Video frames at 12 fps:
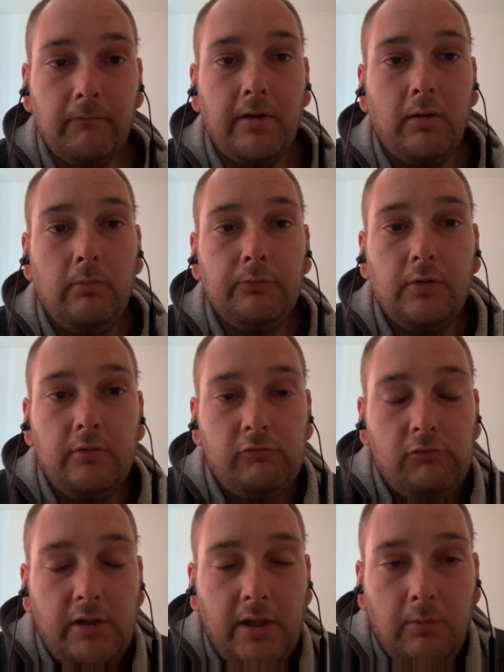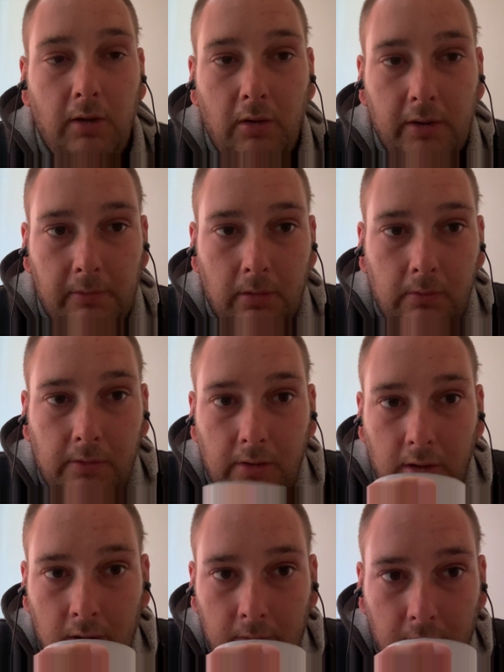So I'm doing really well at the moment. I
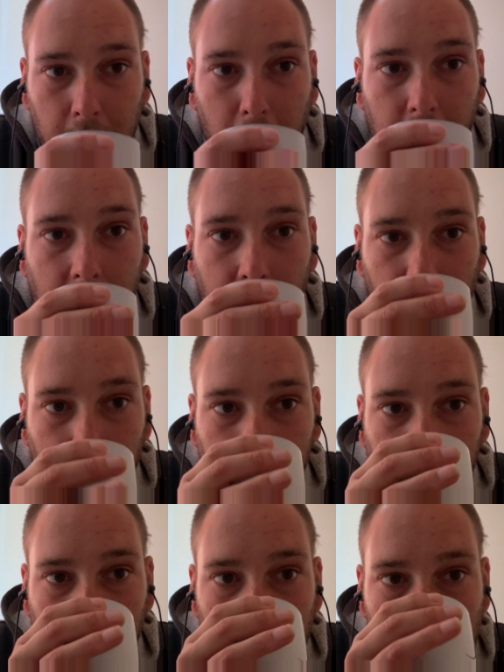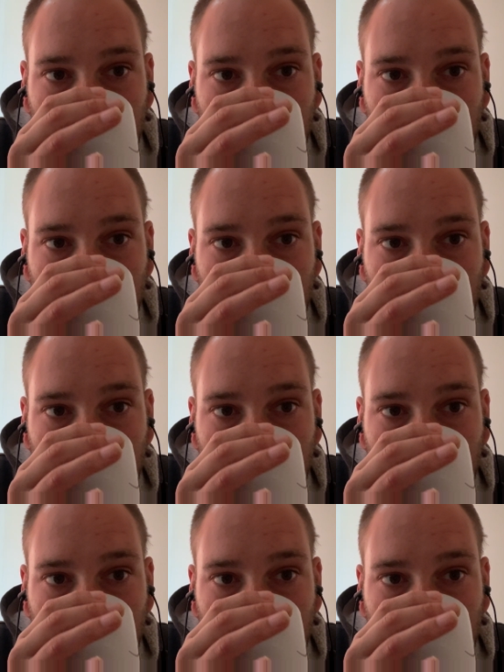hope you're pleased for me.